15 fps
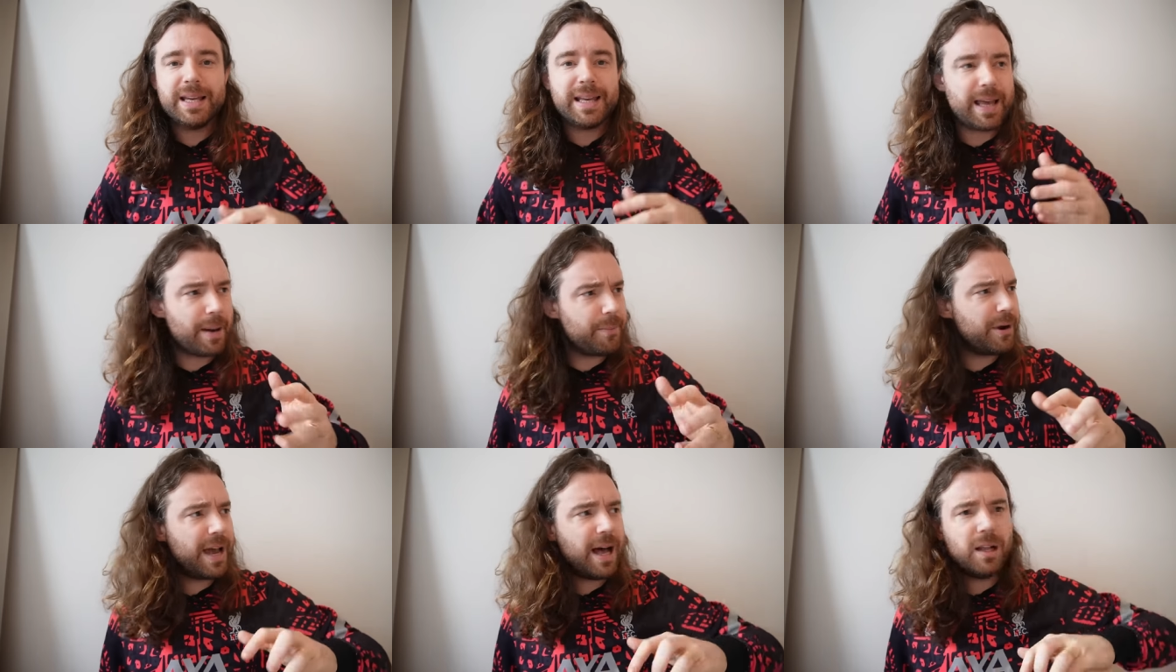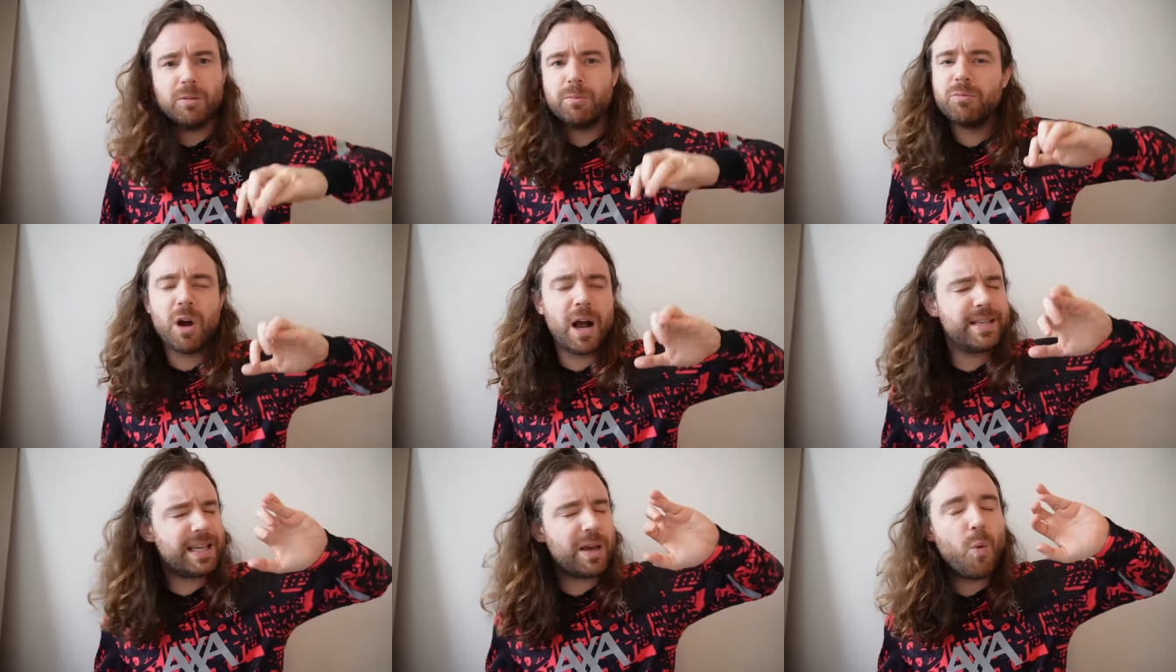Gabriel
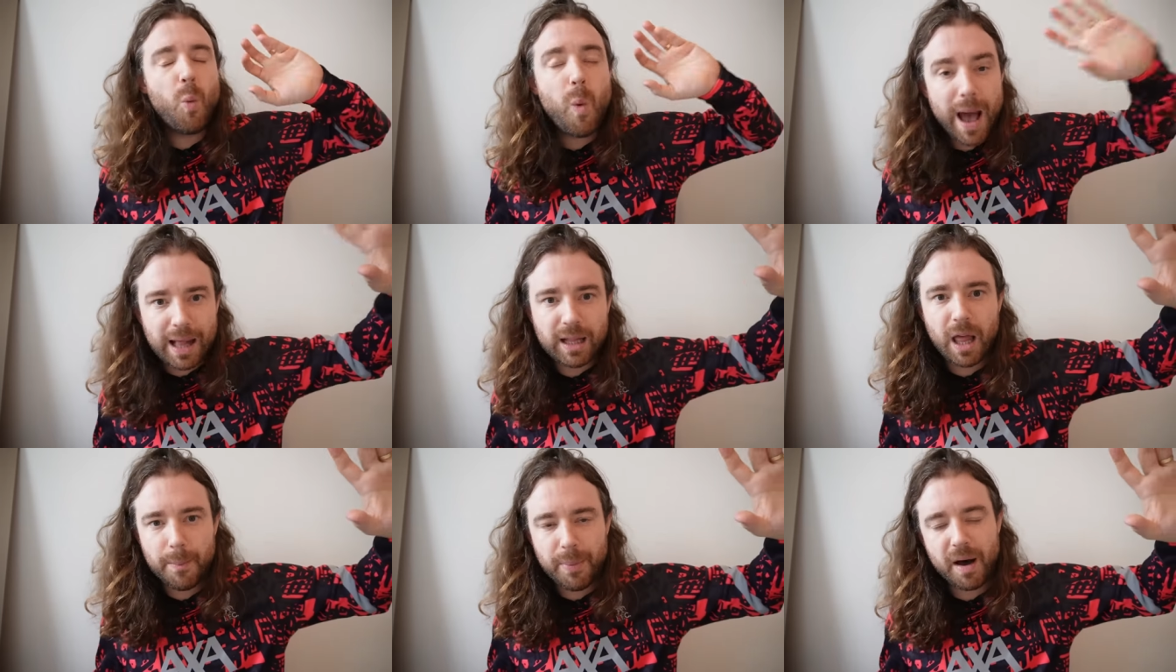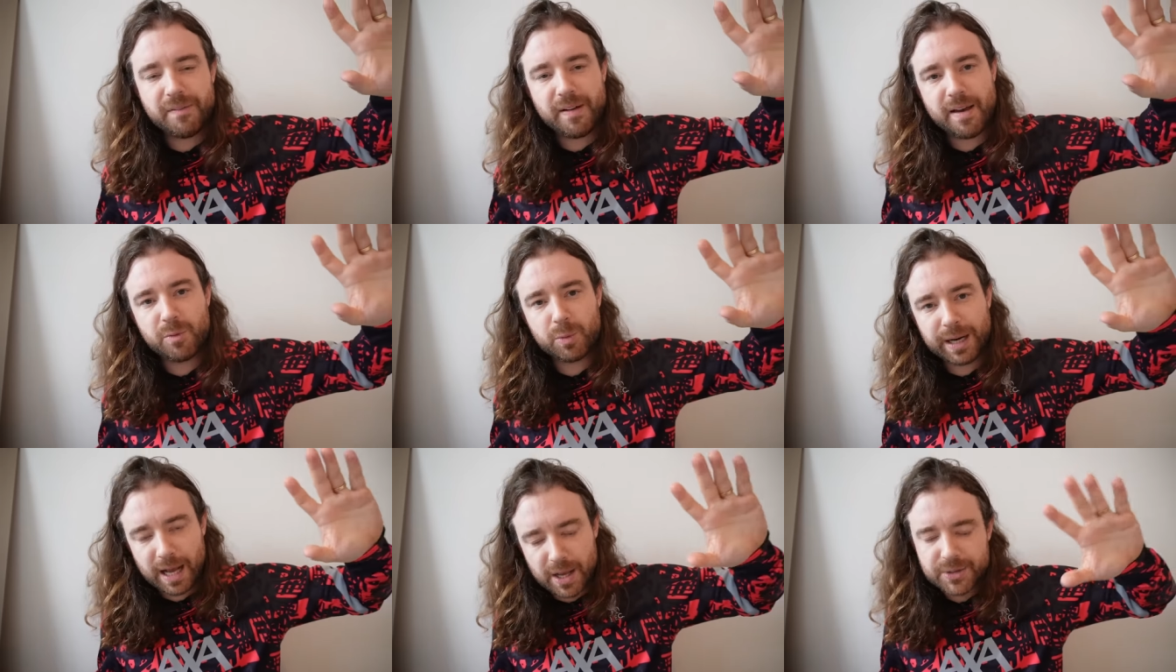rising well above
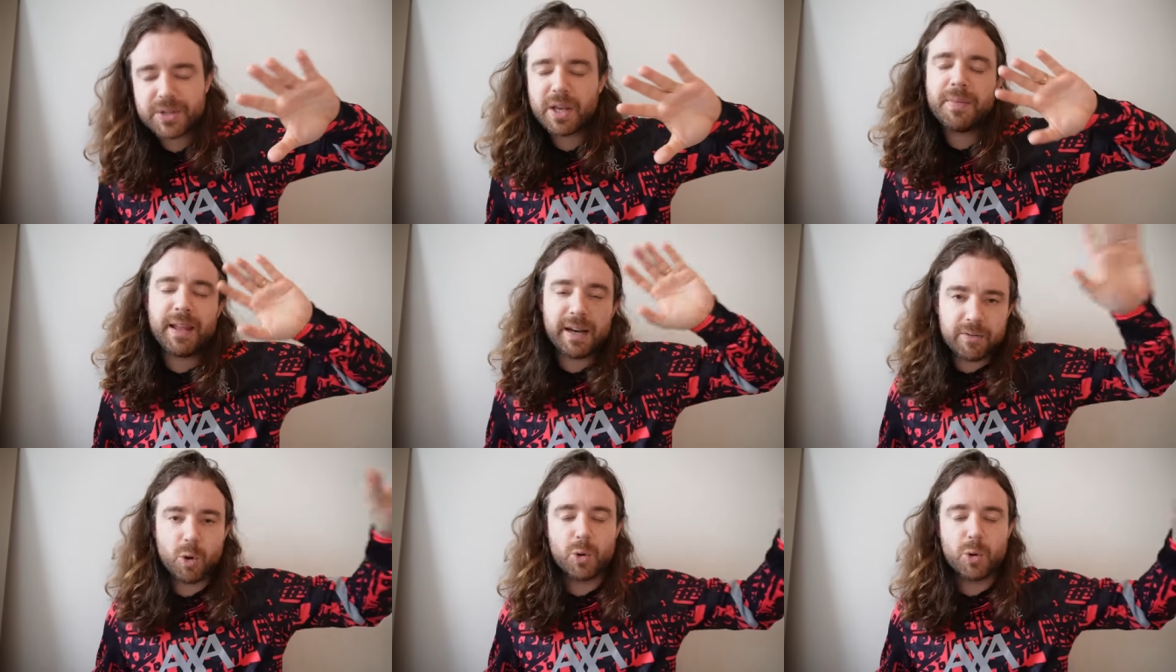everyone else, and then, of